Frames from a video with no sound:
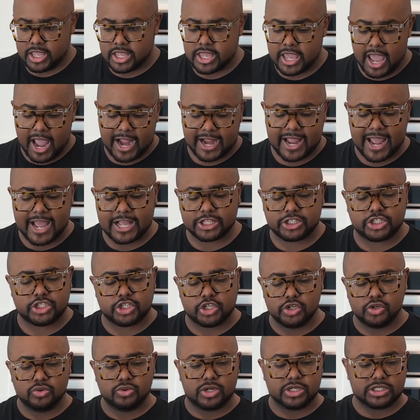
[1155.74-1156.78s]
Yeah, I got
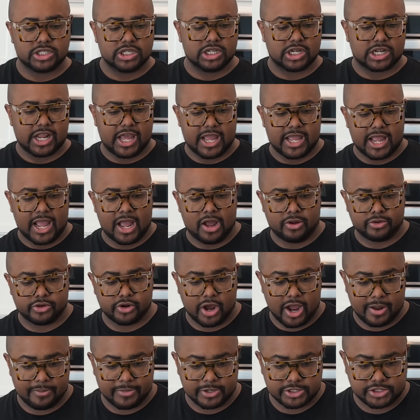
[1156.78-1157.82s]
two because it looks like I don't know
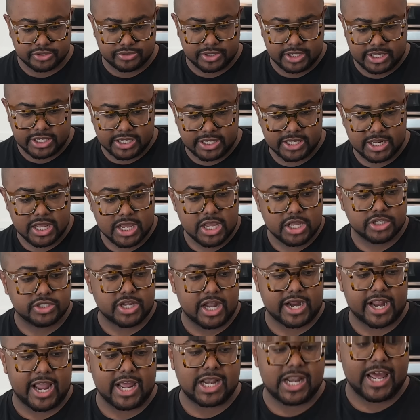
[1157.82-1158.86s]
how much you need. So I got True.